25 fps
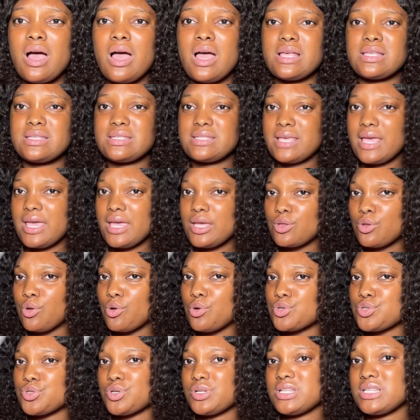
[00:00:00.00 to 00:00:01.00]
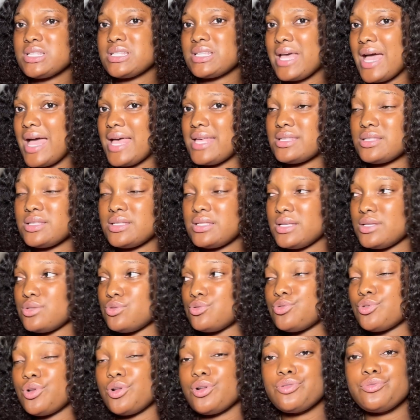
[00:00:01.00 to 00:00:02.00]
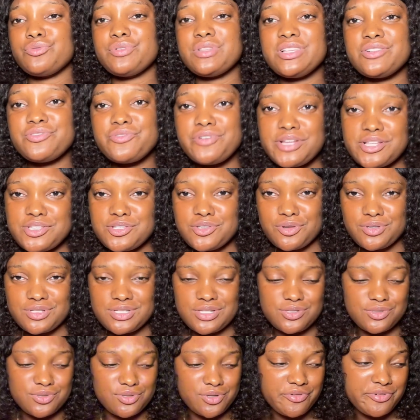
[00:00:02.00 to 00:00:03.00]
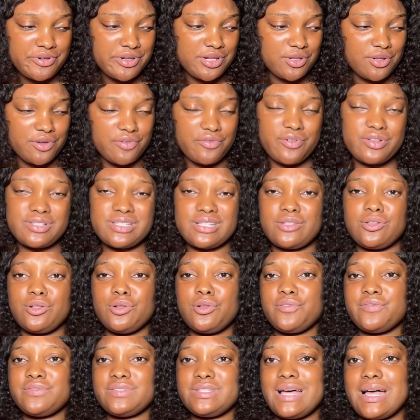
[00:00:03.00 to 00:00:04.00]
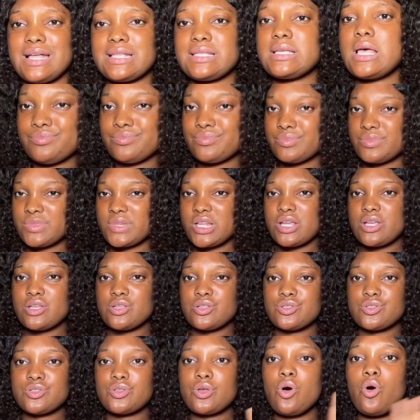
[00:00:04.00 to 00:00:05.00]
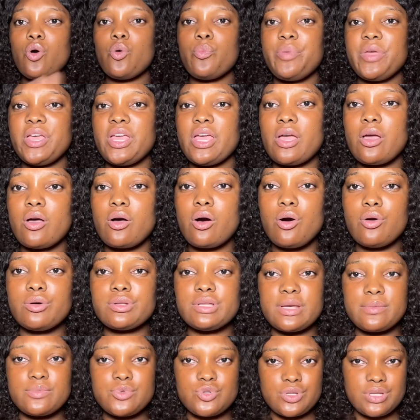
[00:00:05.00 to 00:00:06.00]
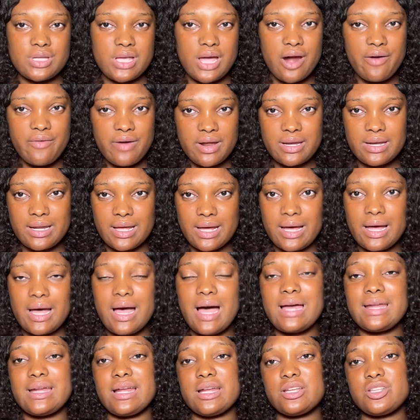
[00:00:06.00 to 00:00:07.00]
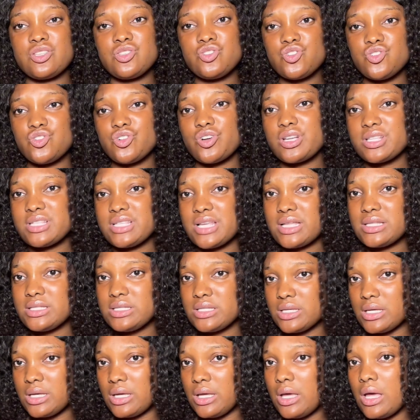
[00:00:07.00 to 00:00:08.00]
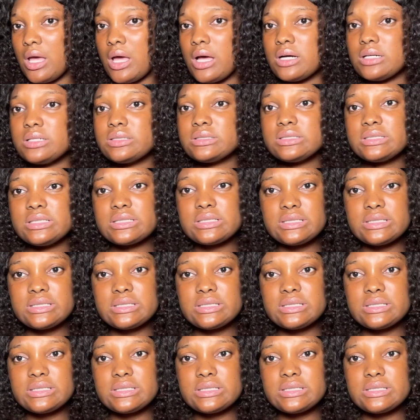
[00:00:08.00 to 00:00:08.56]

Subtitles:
saying, oh, so these guys, they do not really rate us, they do not really love us and all of that. So Biggie called them to the arena and had instructed the Ndi